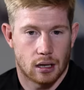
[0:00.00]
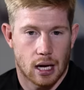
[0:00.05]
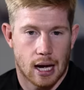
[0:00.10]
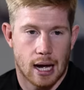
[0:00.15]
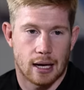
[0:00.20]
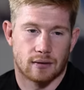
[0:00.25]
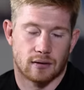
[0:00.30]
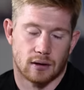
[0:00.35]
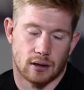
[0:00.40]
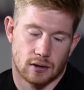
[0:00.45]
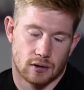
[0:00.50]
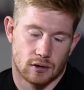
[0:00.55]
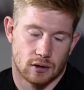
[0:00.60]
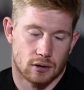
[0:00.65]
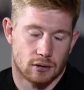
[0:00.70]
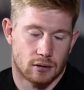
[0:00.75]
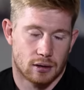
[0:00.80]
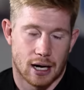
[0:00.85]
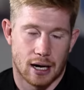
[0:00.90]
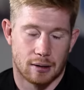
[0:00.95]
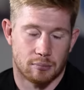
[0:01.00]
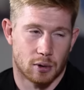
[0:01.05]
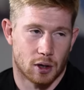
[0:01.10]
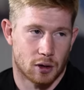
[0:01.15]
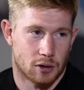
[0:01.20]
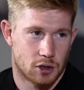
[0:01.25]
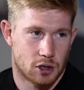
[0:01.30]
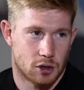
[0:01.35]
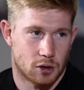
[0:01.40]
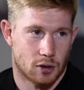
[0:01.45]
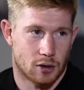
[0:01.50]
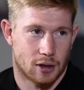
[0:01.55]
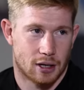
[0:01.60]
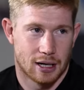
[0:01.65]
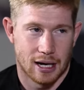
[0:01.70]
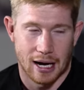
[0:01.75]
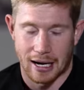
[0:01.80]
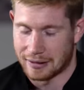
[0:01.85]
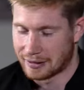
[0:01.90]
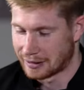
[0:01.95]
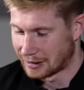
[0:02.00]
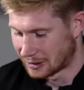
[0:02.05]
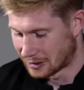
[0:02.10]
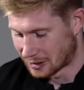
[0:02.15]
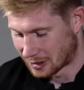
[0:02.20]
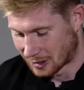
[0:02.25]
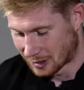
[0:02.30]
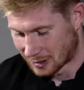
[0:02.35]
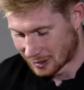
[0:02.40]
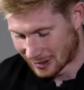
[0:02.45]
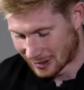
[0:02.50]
I think so. Yeah, I'm not sure. I think, I think so. For